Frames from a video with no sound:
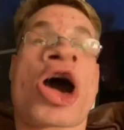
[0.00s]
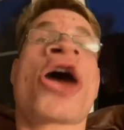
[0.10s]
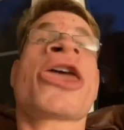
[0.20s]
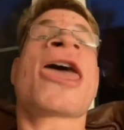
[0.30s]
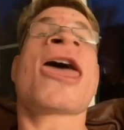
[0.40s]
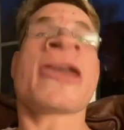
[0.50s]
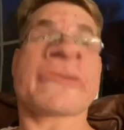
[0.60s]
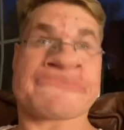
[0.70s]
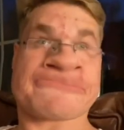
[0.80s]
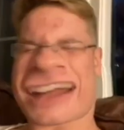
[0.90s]
Oh yeah.
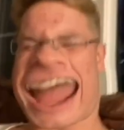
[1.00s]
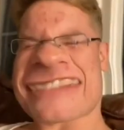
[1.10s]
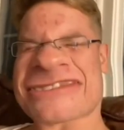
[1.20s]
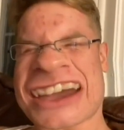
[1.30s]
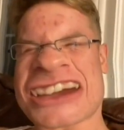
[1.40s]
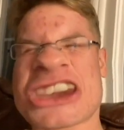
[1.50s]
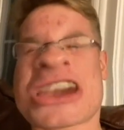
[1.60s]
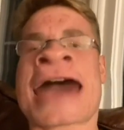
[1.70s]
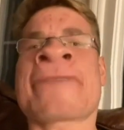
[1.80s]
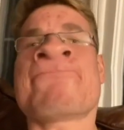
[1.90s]
I tell you,
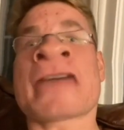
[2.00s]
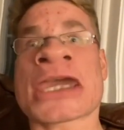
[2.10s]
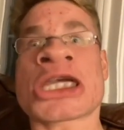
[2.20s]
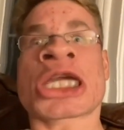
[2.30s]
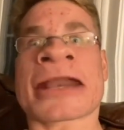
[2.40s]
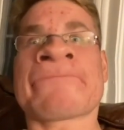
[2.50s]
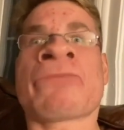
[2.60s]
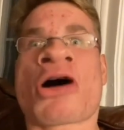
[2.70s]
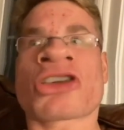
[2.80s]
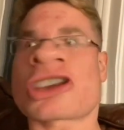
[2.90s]
you got a bigger set of
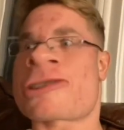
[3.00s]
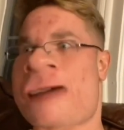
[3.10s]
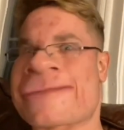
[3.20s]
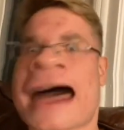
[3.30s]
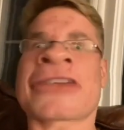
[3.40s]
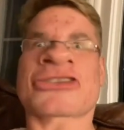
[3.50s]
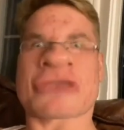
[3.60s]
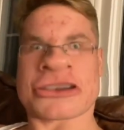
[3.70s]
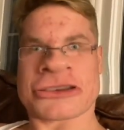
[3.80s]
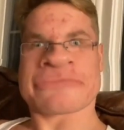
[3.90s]
balls than a
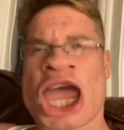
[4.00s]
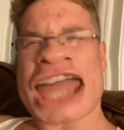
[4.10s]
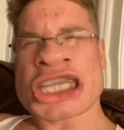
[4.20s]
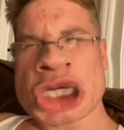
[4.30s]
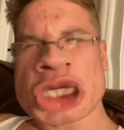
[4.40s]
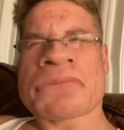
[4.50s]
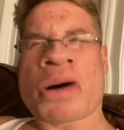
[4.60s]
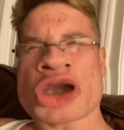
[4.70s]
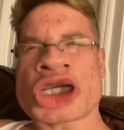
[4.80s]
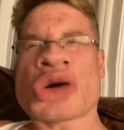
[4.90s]
rhinoceros. I just
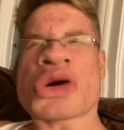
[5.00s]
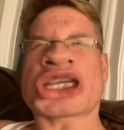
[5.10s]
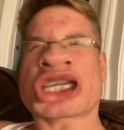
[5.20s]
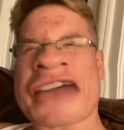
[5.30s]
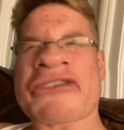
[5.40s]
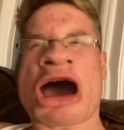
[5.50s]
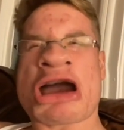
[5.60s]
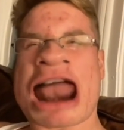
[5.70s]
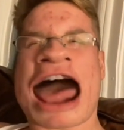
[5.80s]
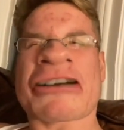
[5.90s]
bought you a seven
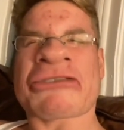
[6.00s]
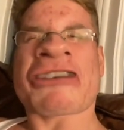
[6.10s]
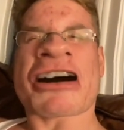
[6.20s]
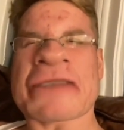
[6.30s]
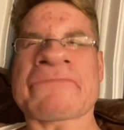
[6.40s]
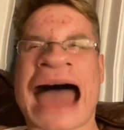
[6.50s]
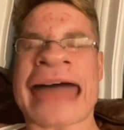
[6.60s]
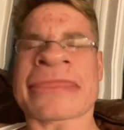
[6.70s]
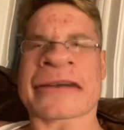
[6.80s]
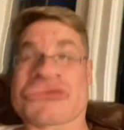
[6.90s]
hundred dollar fucking
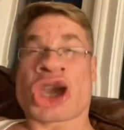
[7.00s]
bat.